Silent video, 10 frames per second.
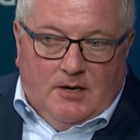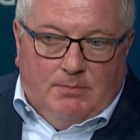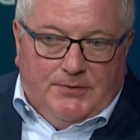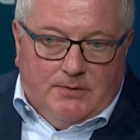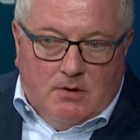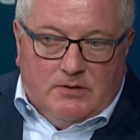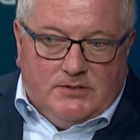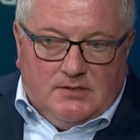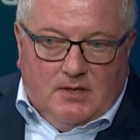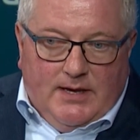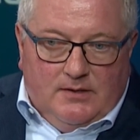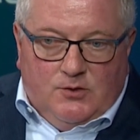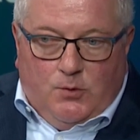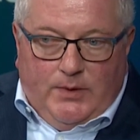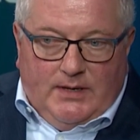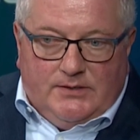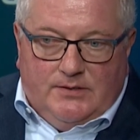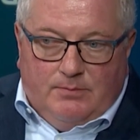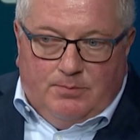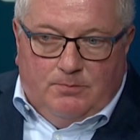but they're all slight tweaks
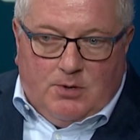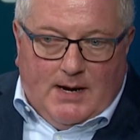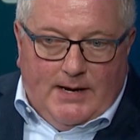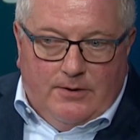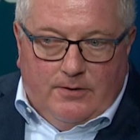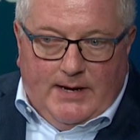to prior